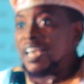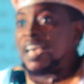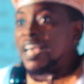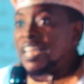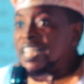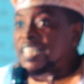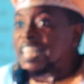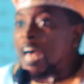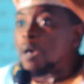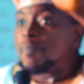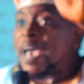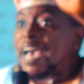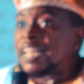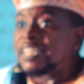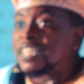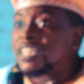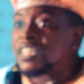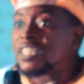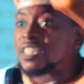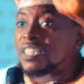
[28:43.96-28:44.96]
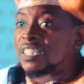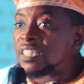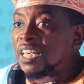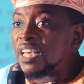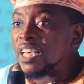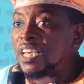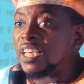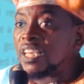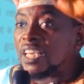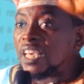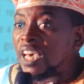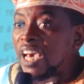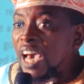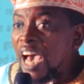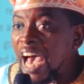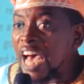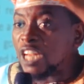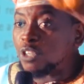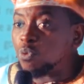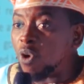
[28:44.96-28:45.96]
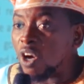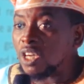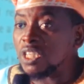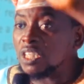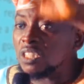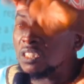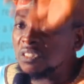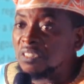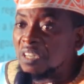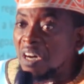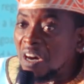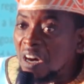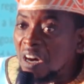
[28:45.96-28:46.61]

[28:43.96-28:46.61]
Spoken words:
Elizabeth is a hardworking.